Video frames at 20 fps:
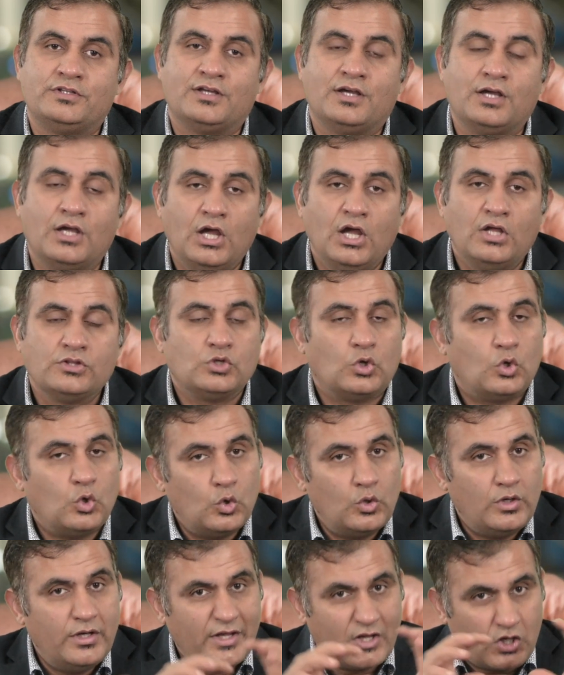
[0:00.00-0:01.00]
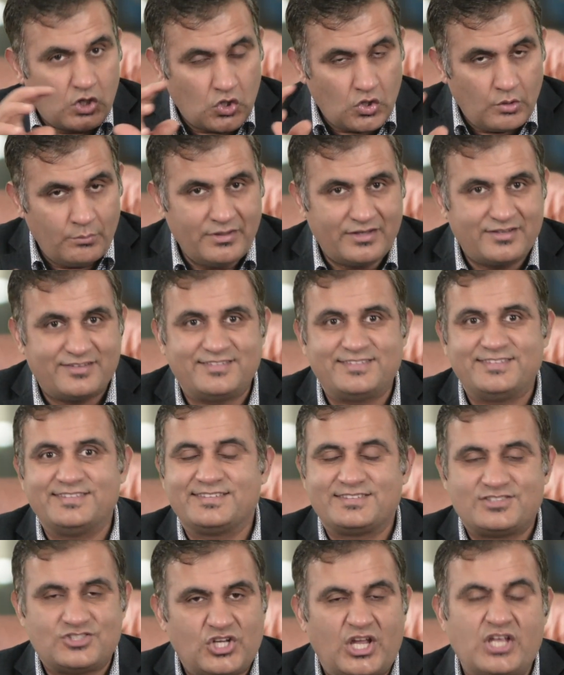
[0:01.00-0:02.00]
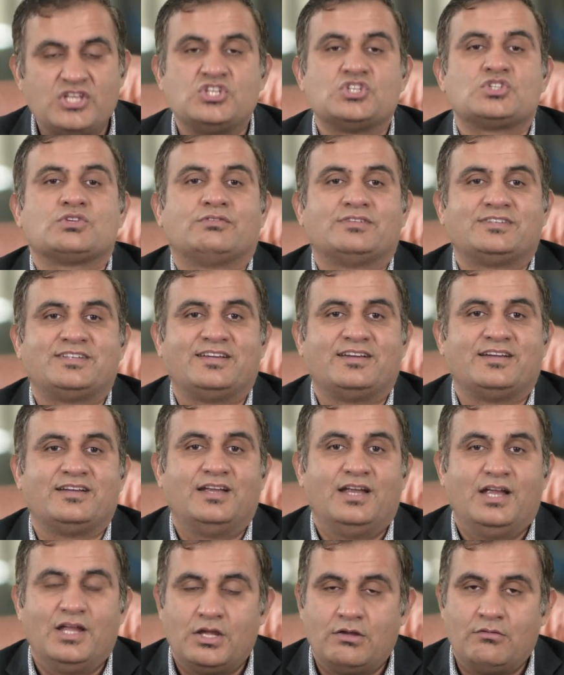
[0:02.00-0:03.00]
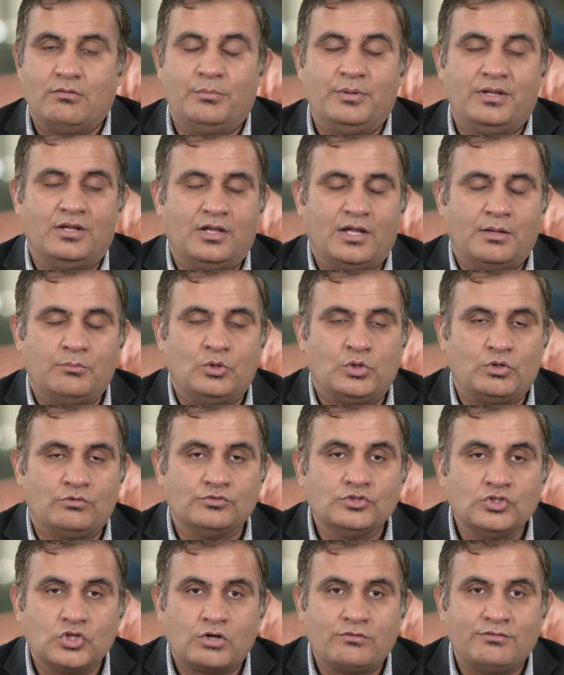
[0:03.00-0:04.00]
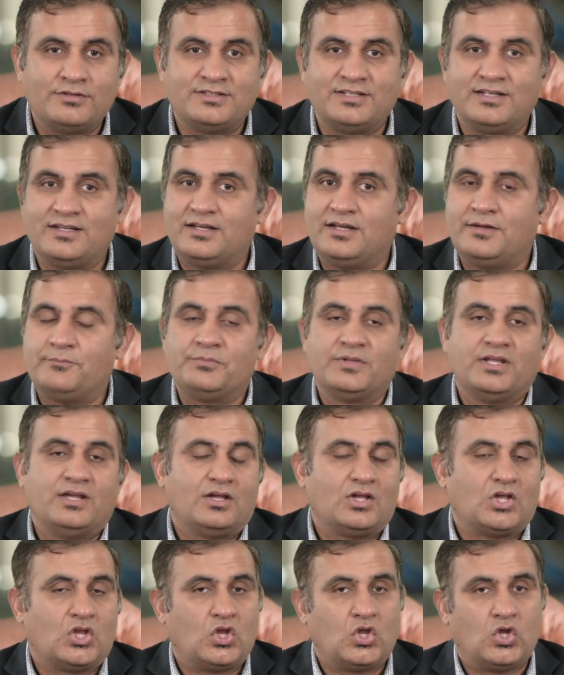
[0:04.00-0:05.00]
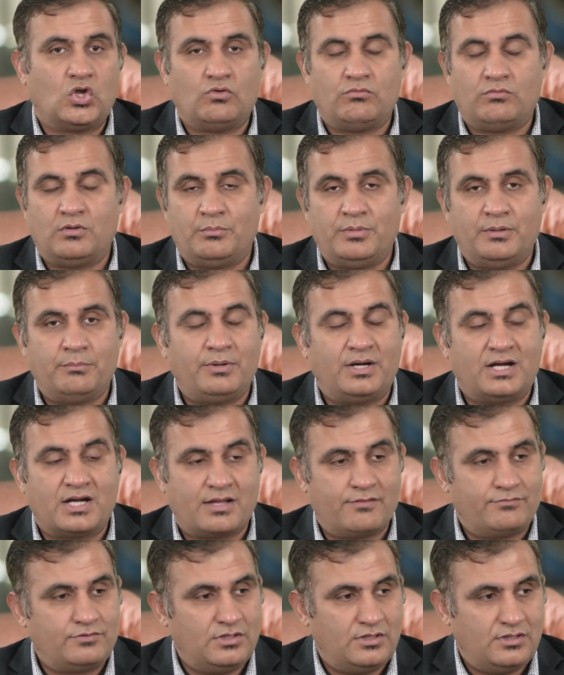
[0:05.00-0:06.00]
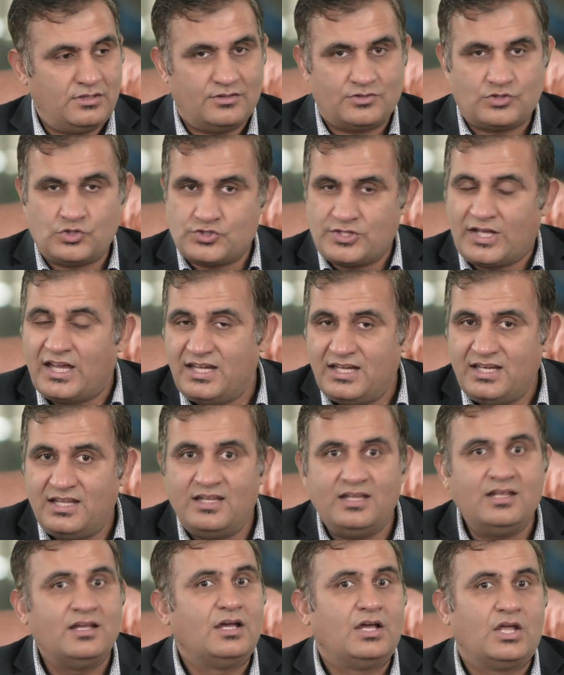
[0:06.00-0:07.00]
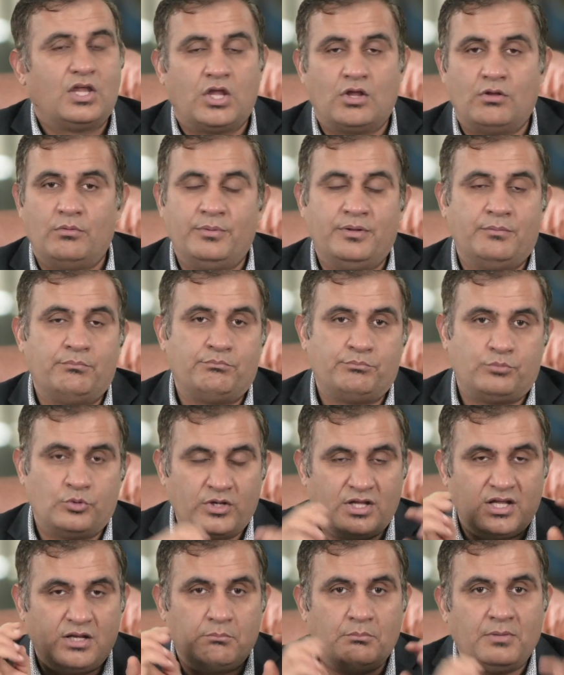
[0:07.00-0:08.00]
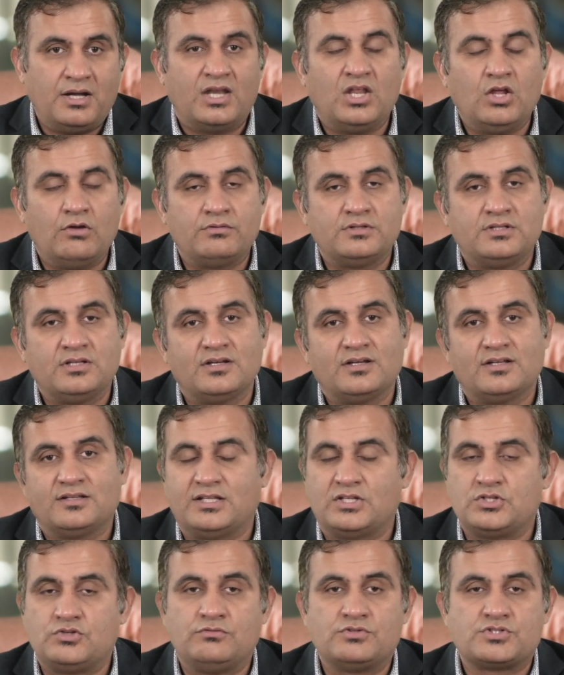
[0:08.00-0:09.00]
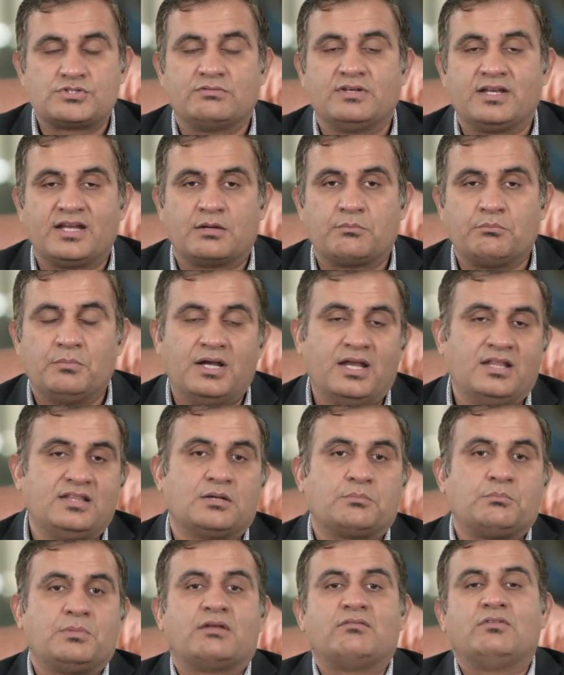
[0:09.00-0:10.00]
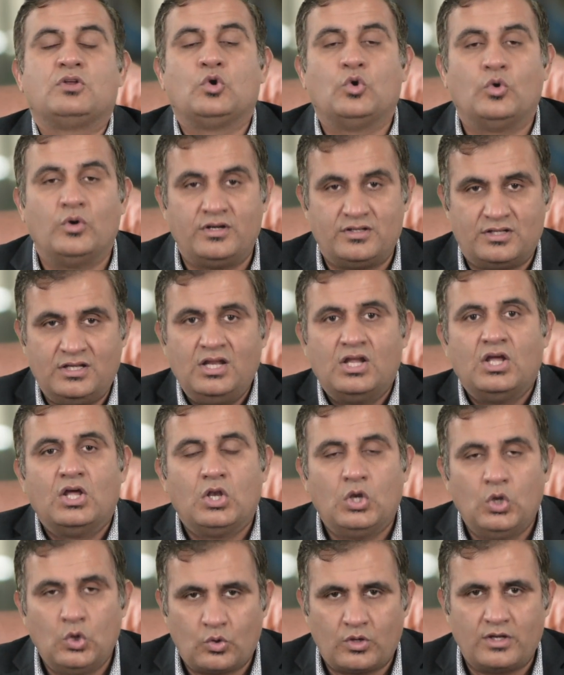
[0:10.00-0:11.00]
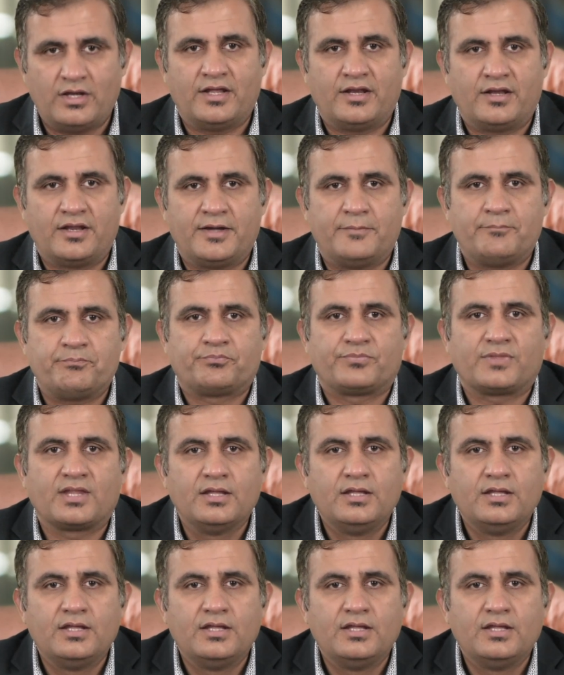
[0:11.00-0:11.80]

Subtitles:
over there, the whole economic changes over there. You'll be able to work over there. You will be part of the society. You'll be putting in money over there. The university will get money. That money will go in the local area.